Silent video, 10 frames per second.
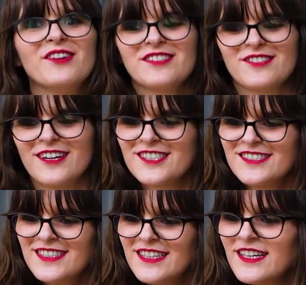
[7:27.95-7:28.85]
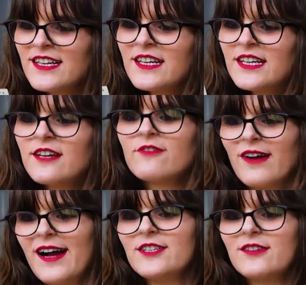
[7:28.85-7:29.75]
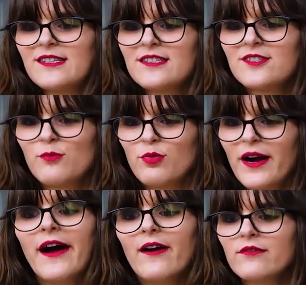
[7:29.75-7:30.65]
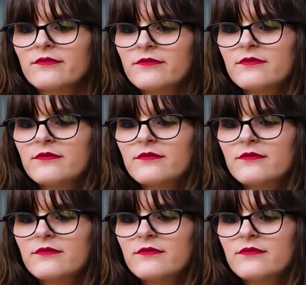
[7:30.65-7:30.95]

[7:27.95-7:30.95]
no instructions here. Fry donuts until brown.